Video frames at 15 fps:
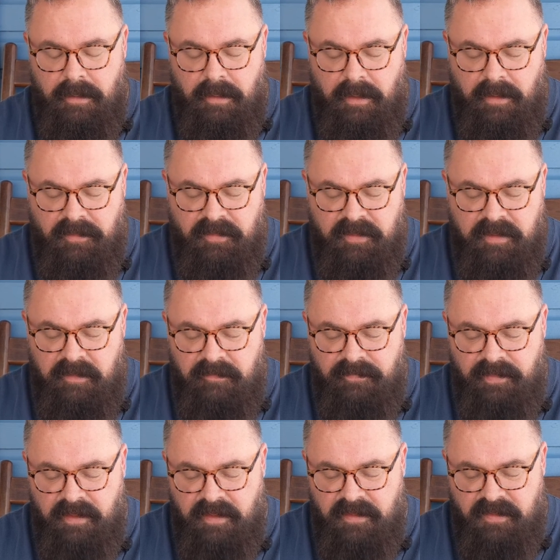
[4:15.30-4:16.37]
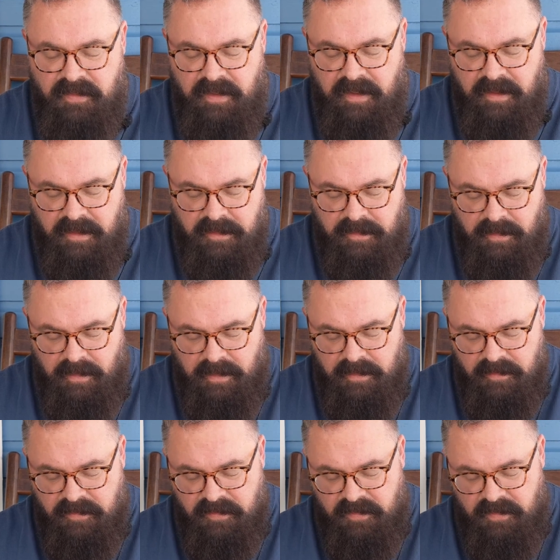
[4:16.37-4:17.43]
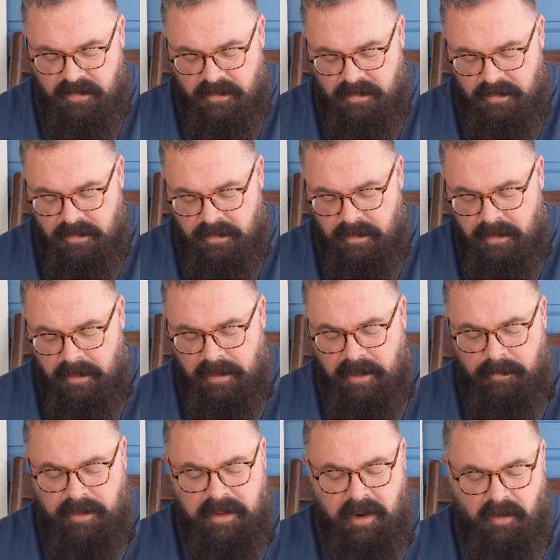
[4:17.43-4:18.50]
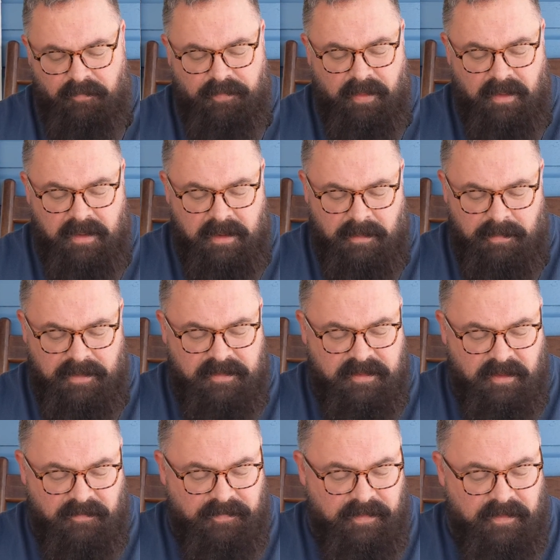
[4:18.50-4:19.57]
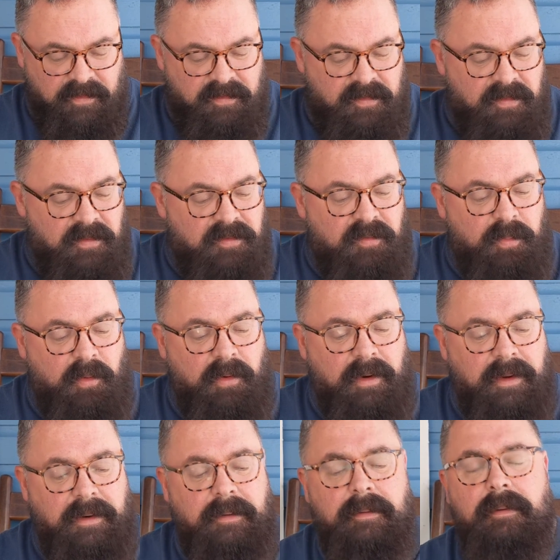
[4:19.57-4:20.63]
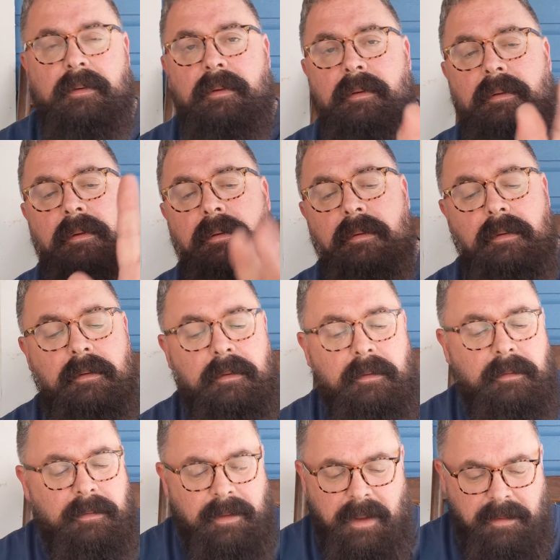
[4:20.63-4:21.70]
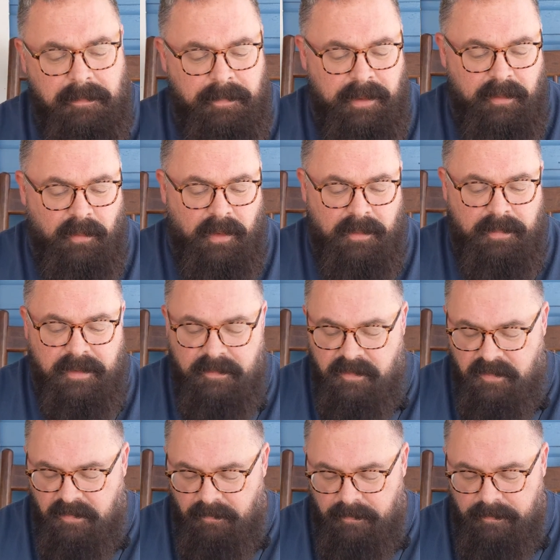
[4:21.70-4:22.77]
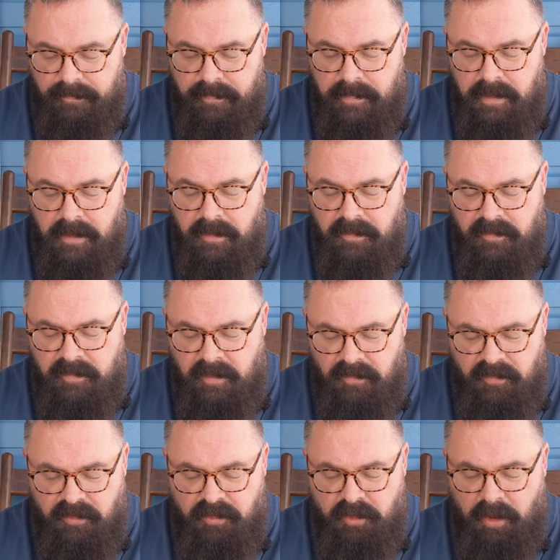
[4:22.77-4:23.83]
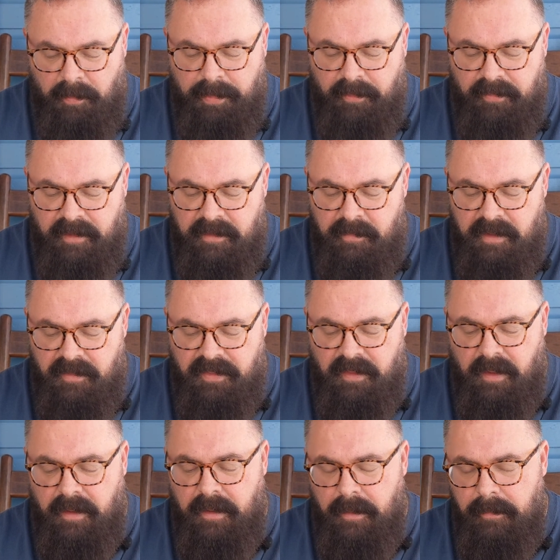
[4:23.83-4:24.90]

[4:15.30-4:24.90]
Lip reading: Let's give this a nice... Gotta be careful, I cut myself on this morning. Not a big one, but it's sharper than you may think.